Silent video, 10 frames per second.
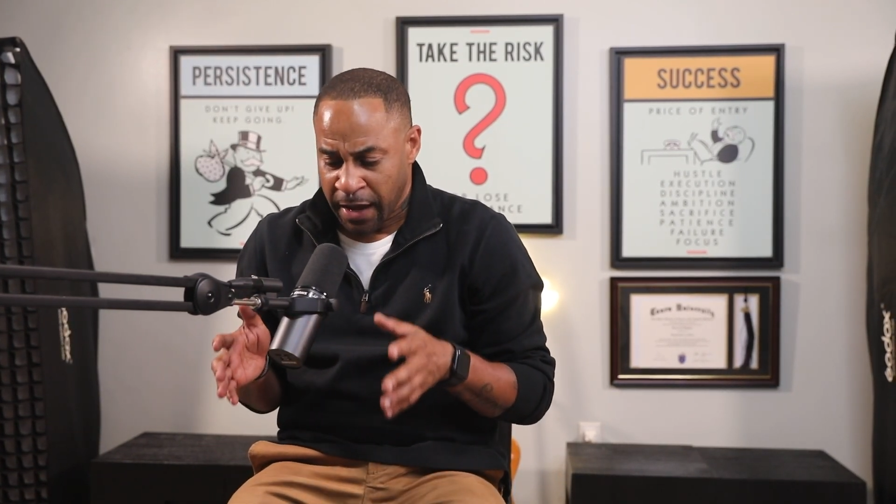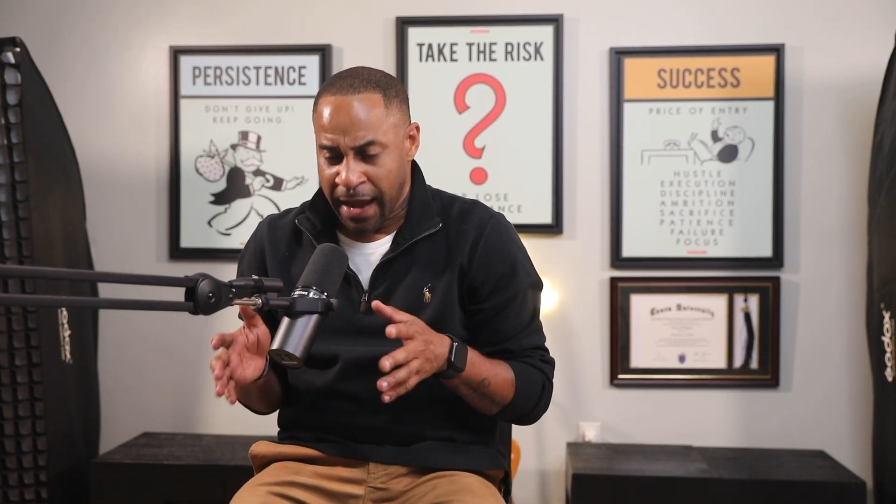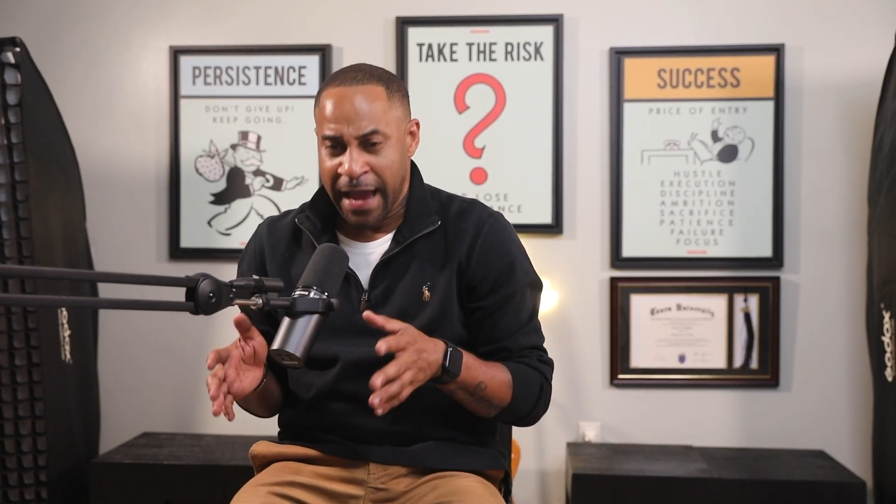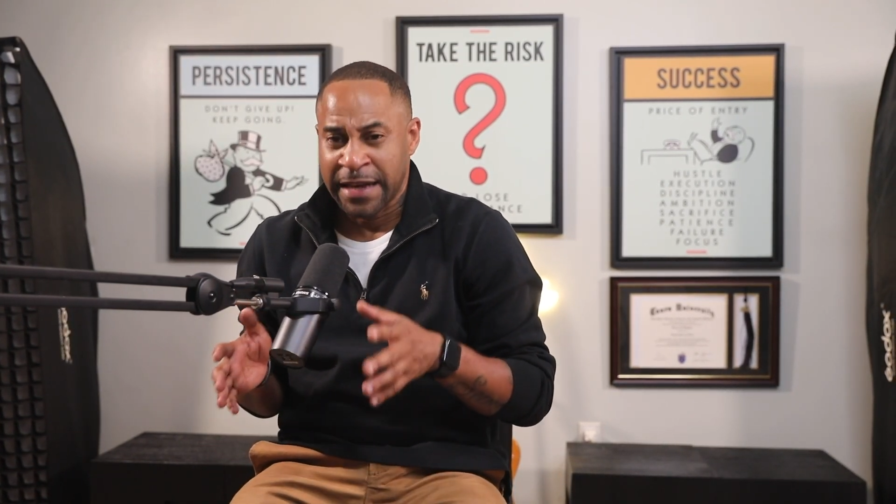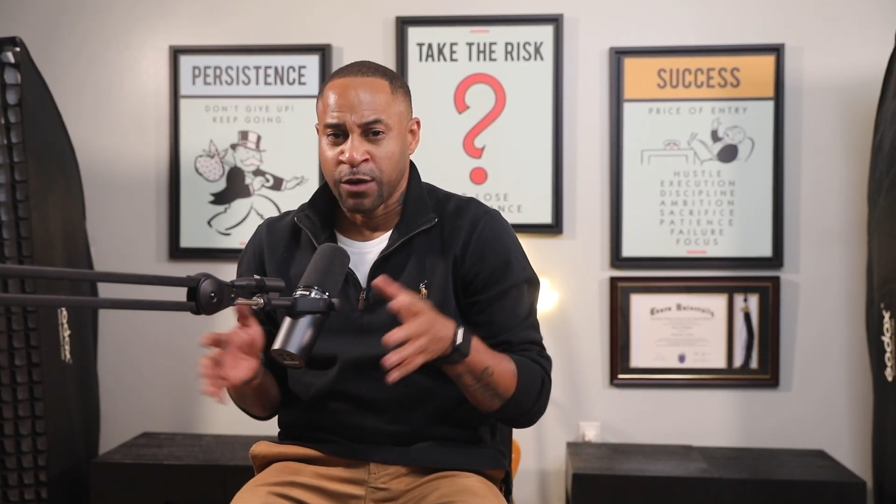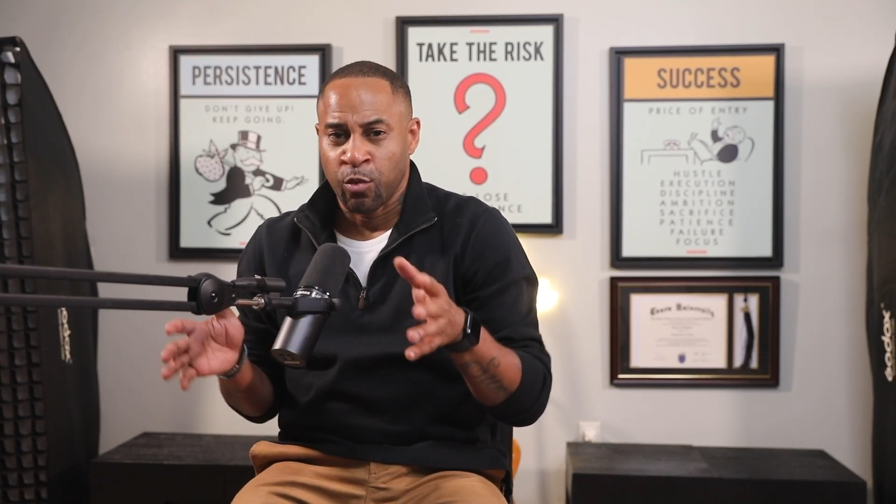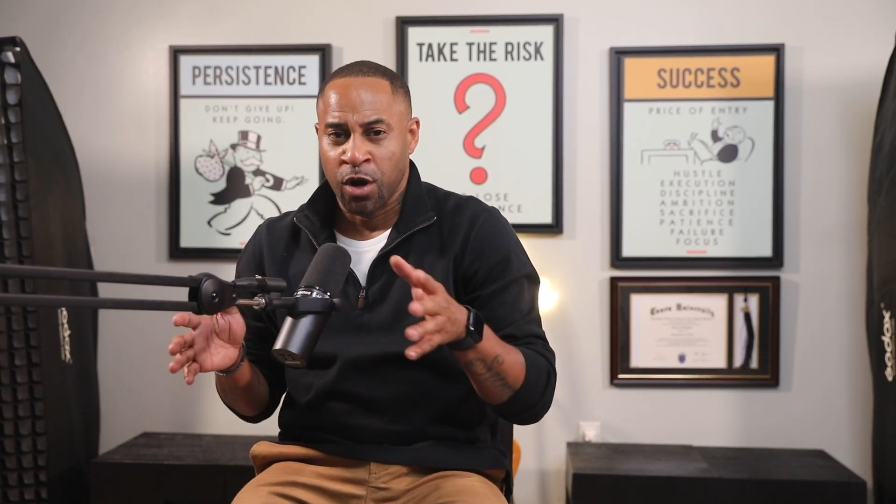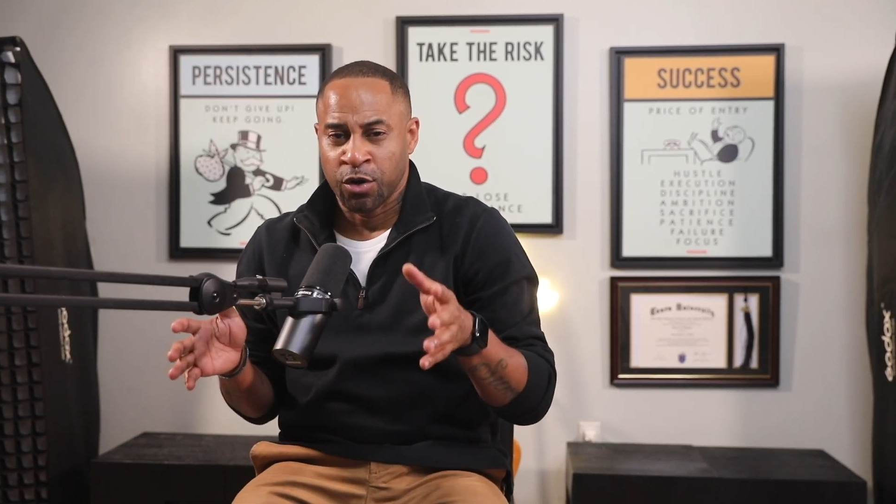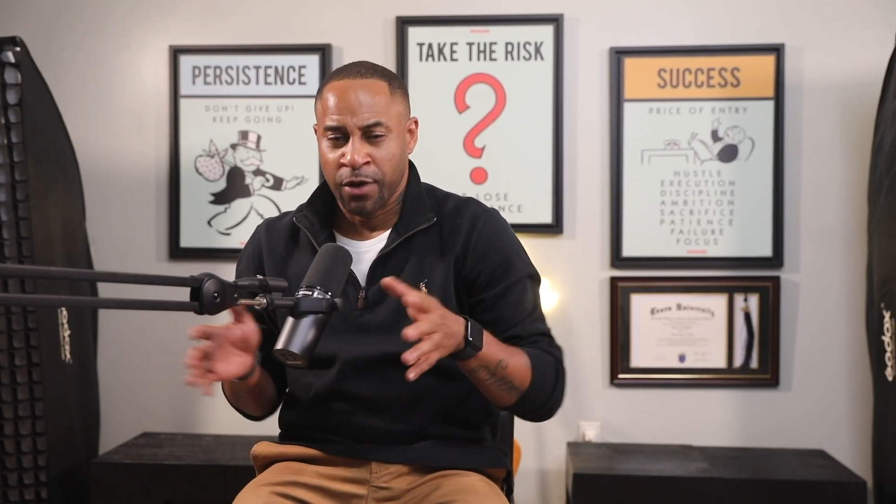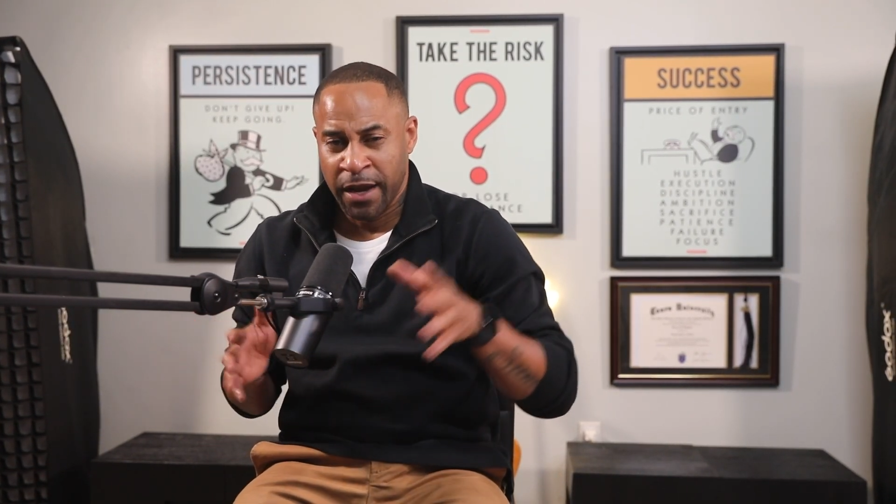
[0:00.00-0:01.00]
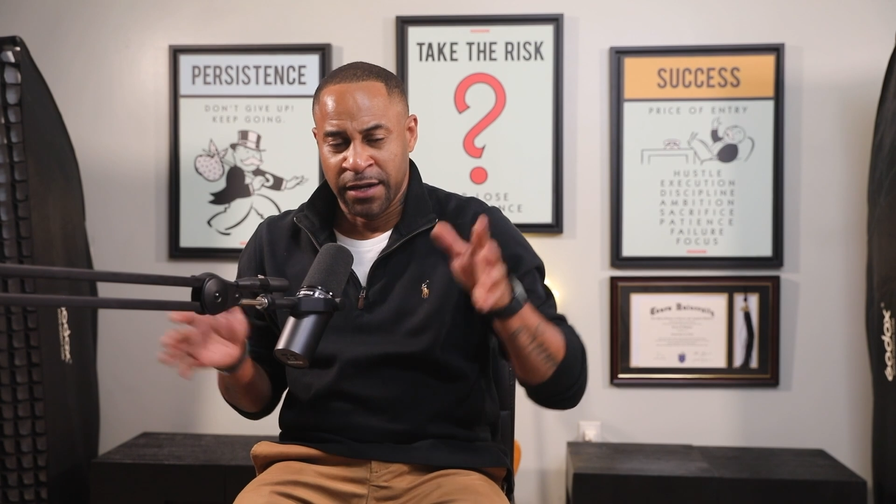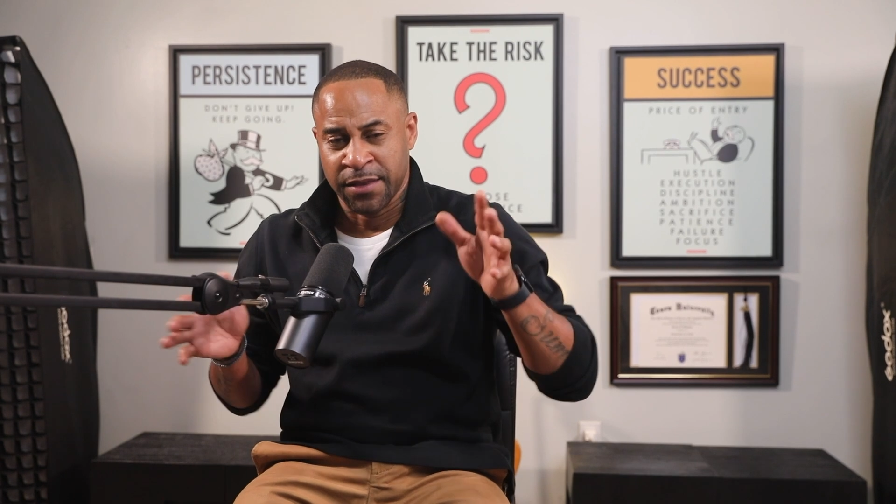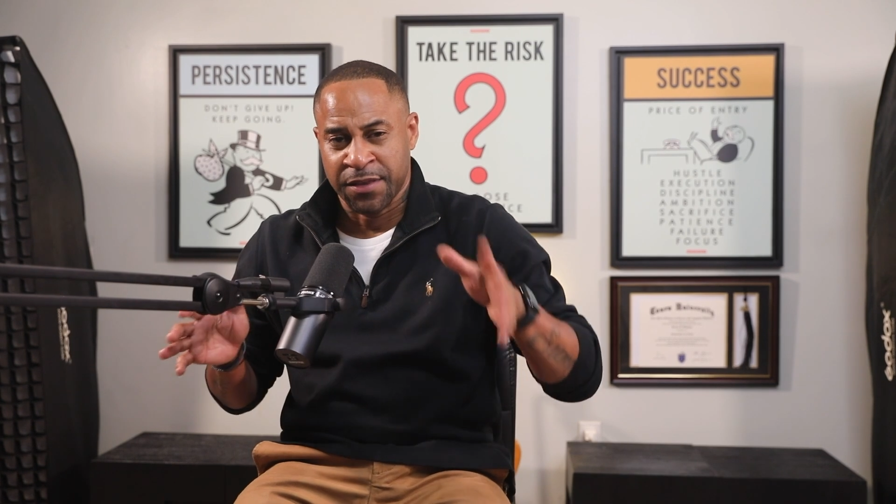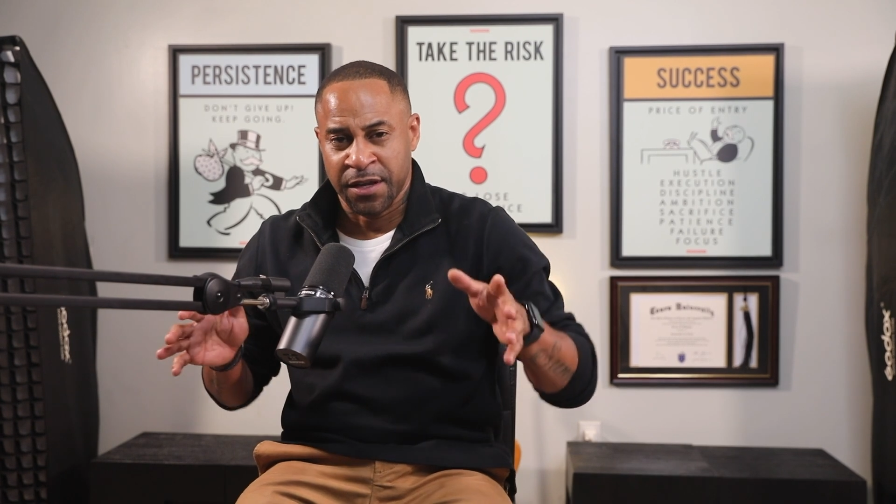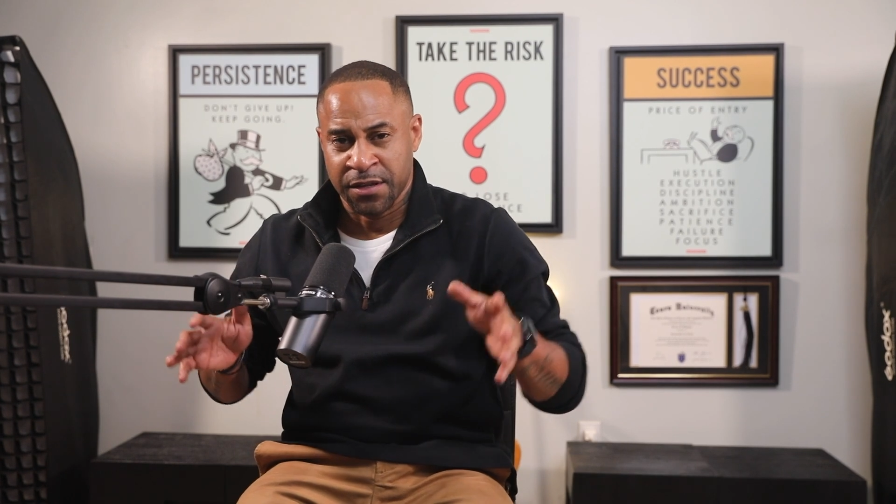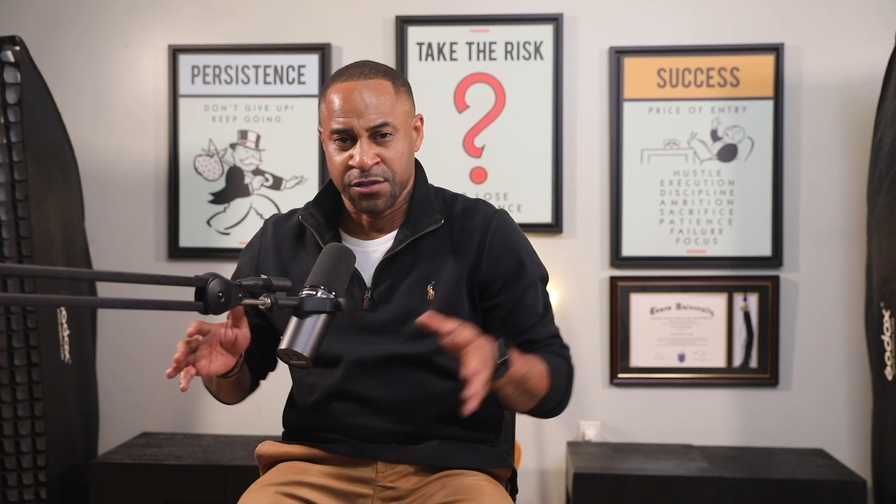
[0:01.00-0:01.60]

anyone or anything